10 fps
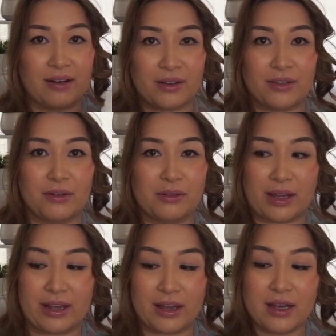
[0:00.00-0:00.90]
although
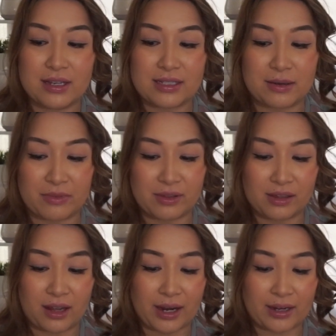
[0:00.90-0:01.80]
like some of the
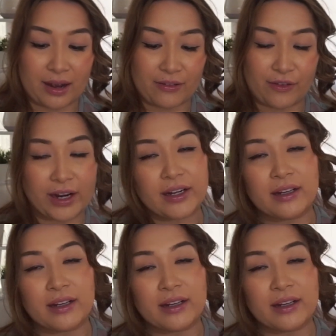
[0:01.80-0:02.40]
line I find it